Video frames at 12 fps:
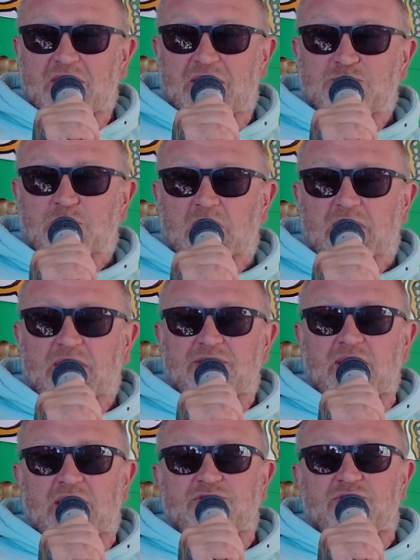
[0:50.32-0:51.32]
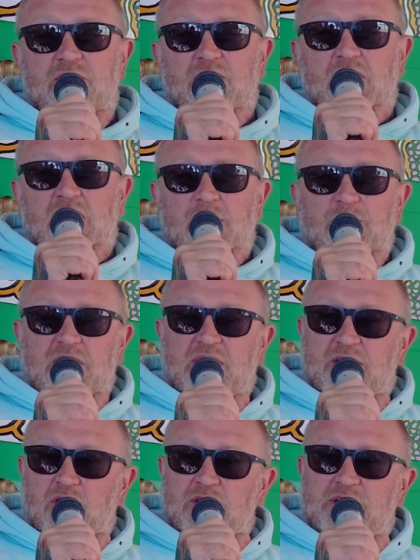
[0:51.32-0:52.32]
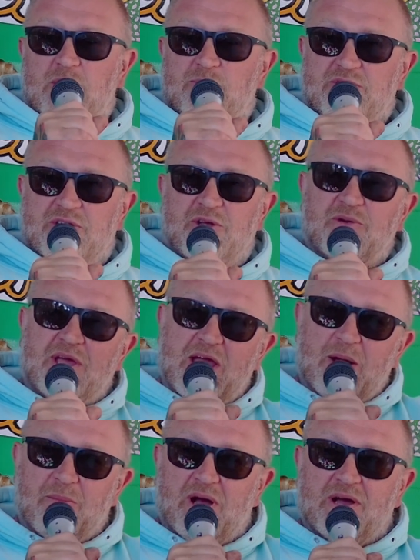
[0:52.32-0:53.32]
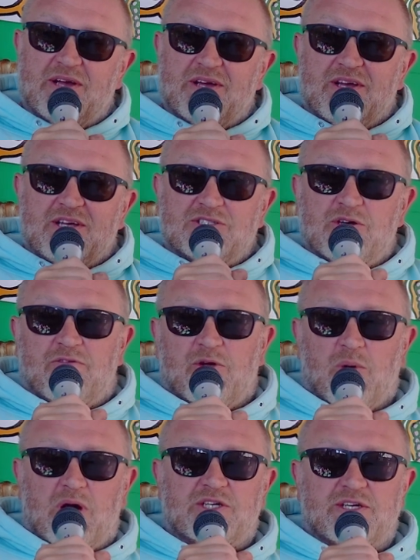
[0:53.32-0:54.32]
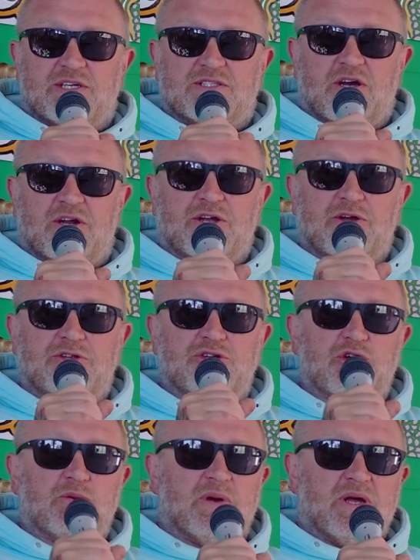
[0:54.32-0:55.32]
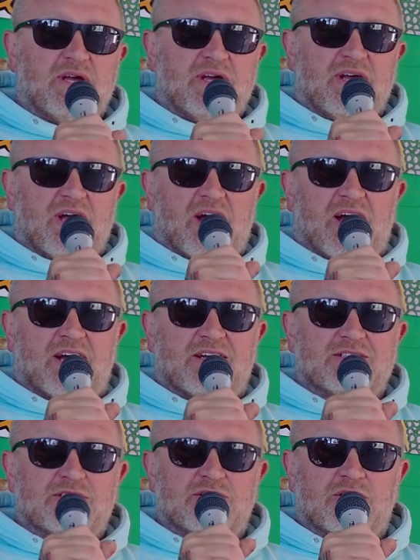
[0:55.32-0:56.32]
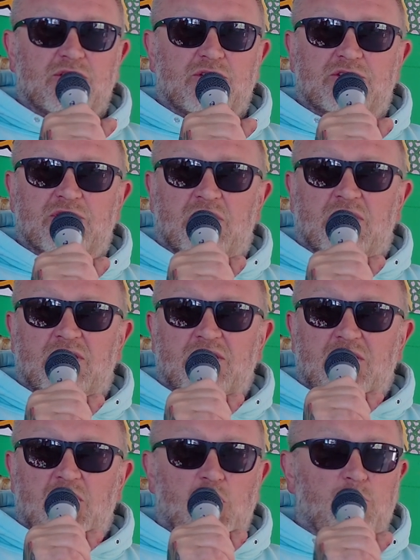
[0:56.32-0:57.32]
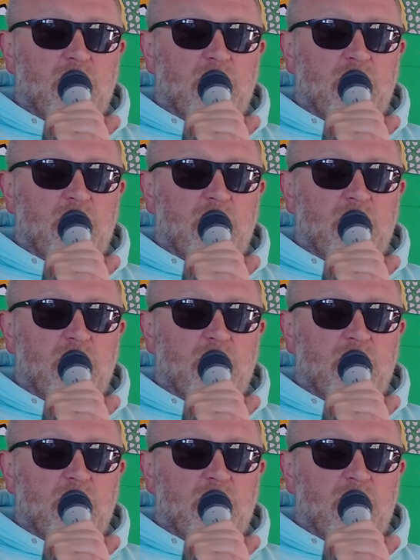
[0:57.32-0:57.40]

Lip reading: So thanks, buddy. Thanks for getting hooked up with the new camera. So if you're watching this on YouTube, salute to